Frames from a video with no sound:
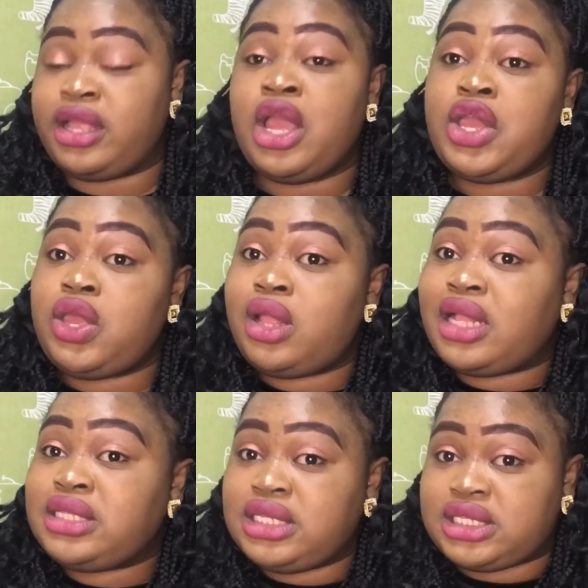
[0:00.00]
You're not in
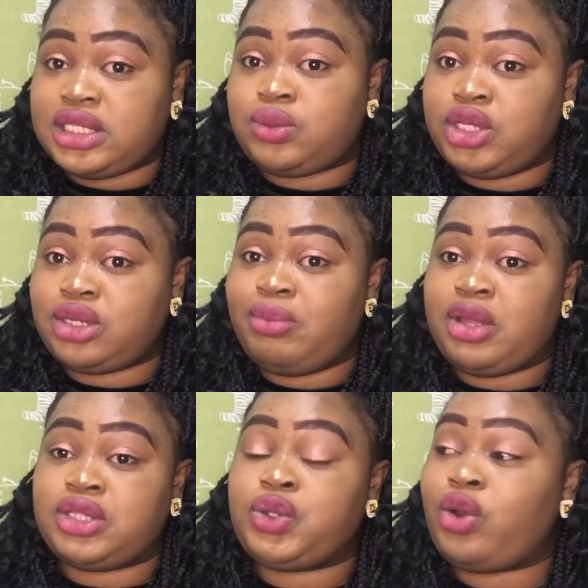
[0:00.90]
this situation because
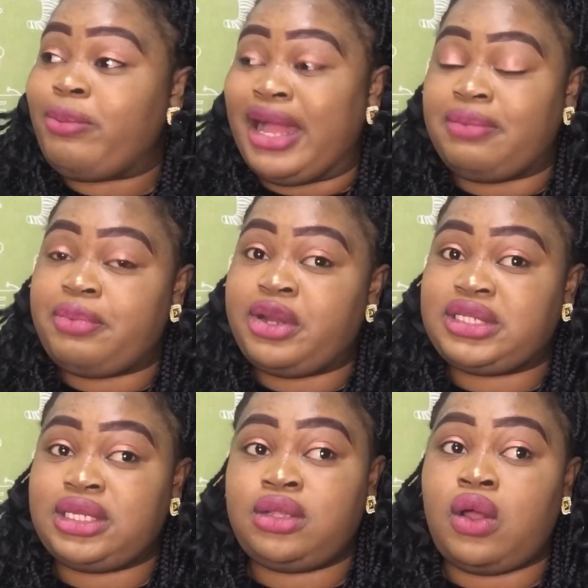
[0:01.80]
you're a bad
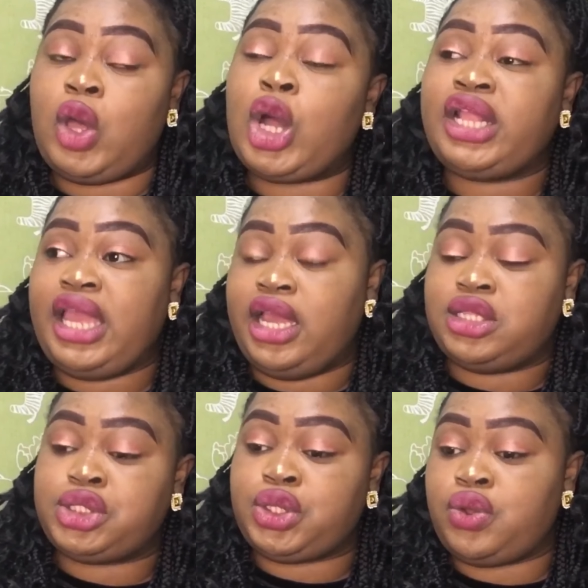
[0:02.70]
person or God hates
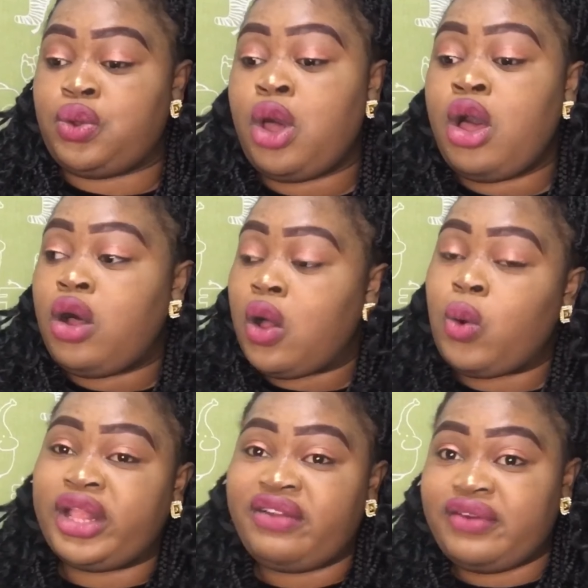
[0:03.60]
you or
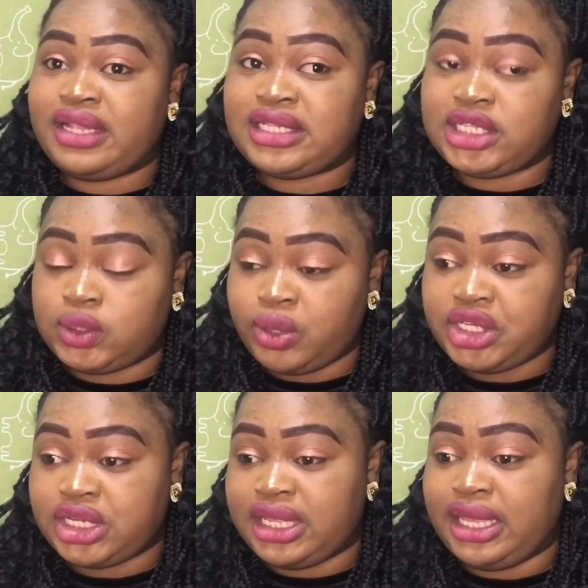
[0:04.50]
whatever the
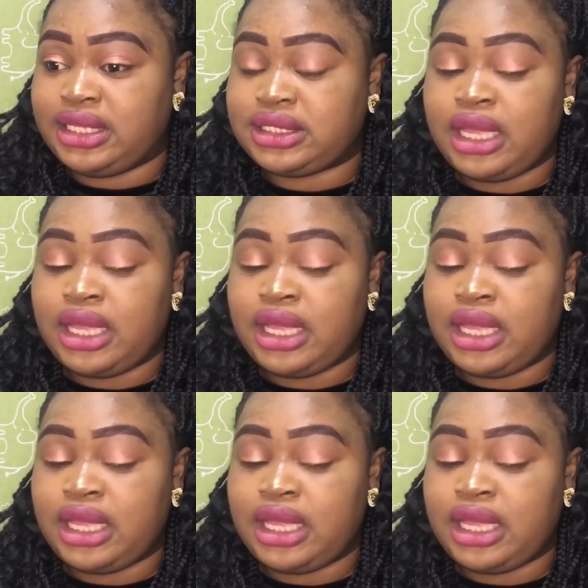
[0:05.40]
situation is.